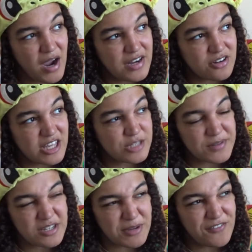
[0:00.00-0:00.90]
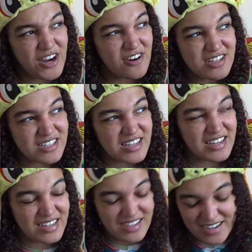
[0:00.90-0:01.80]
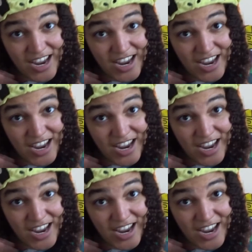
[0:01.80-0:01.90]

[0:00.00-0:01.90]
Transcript: minor things, but to be fair, it's like,